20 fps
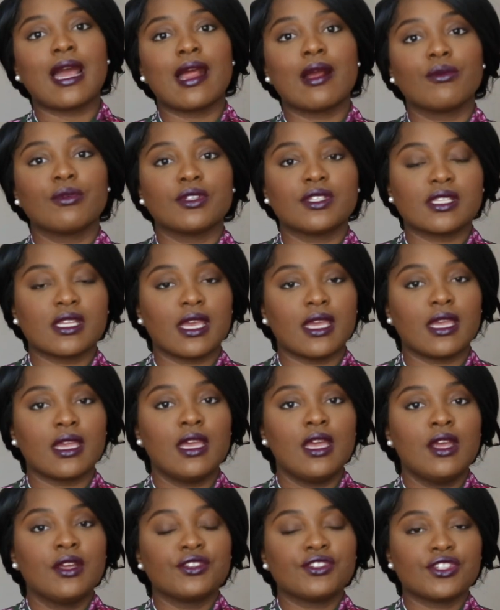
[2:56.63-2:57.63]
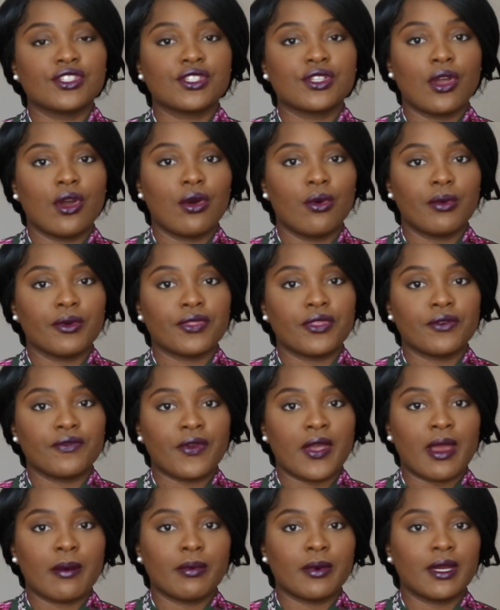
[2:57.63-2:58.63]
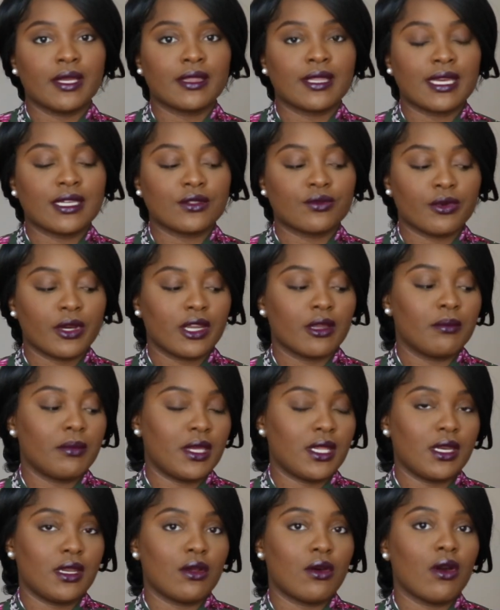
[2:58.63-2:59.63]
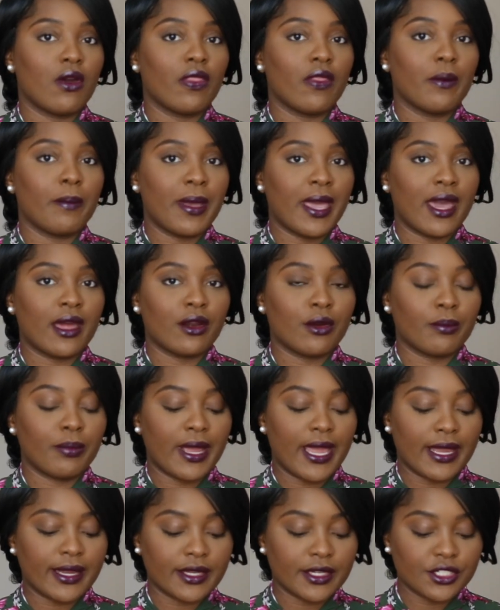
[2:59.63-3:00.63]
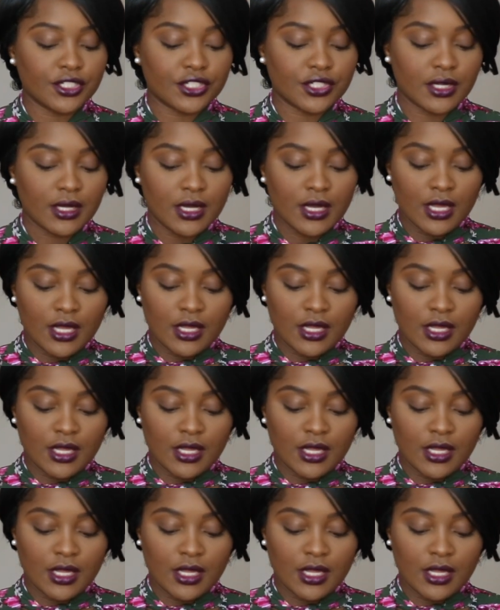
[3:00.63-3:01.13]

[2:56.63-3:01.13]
I would say just go with the fabric that's recommended on the pattern package.